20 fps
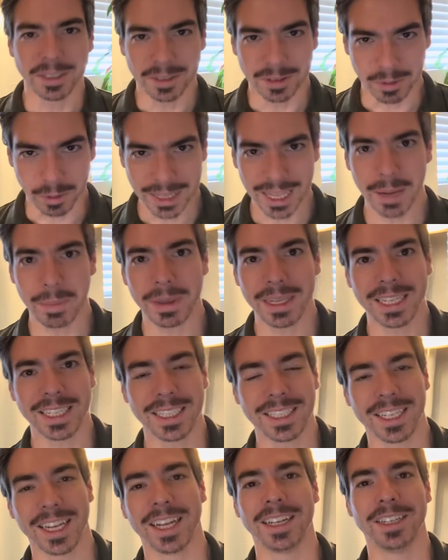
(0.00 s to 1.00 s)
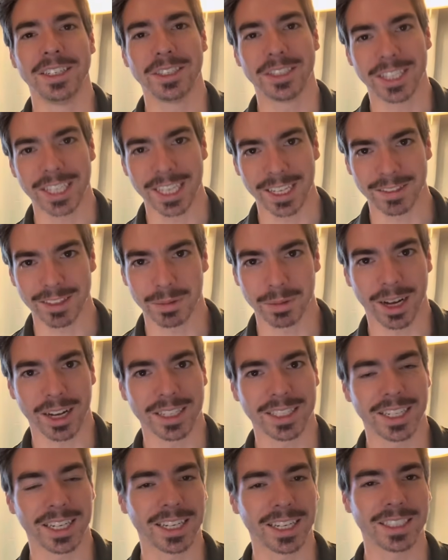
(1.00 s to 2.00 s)
With that being said, and just to give some
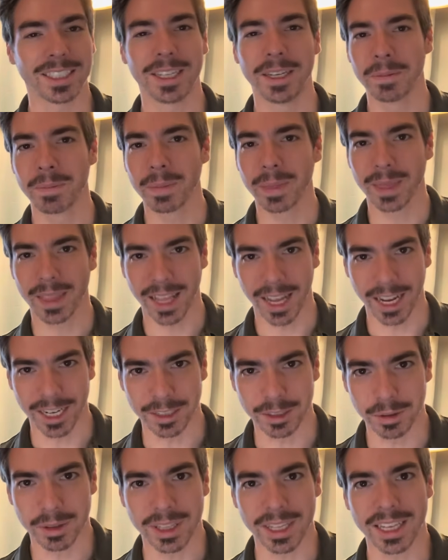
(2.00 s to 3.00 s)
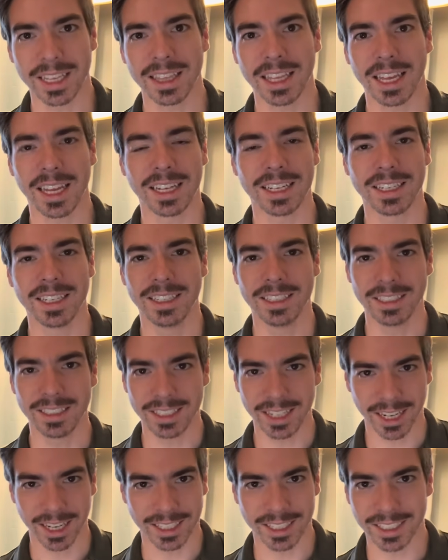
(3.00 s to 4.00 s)
context, I do think that
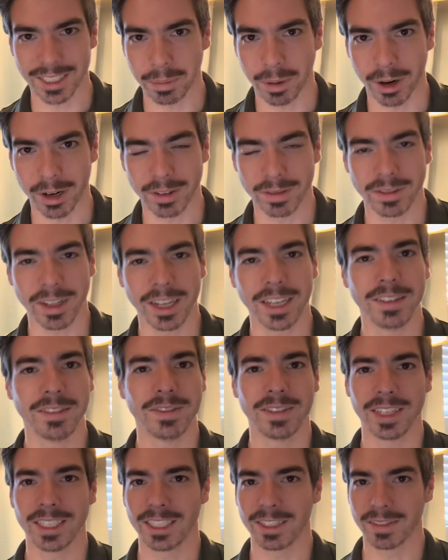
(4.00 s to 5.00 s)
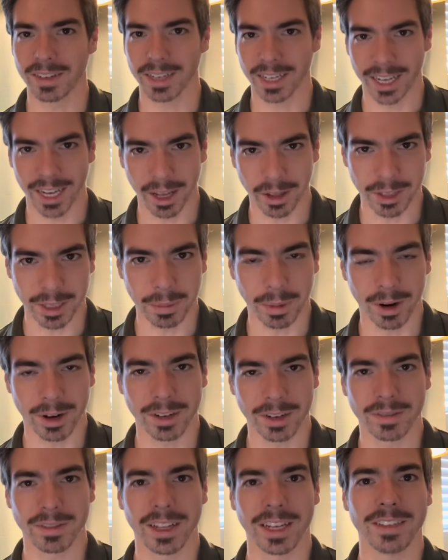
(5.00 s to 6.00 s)
sex is a part of life. It's a very healthy part
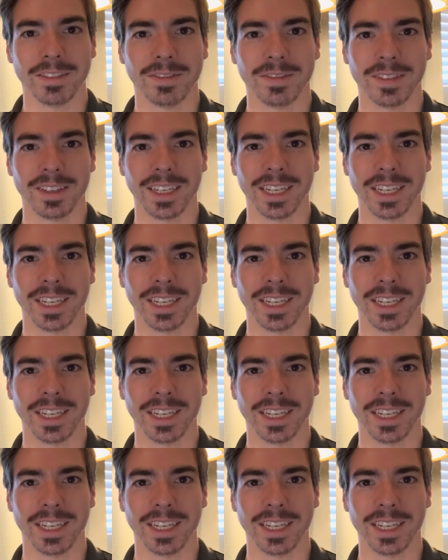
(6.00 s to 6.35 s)
of life.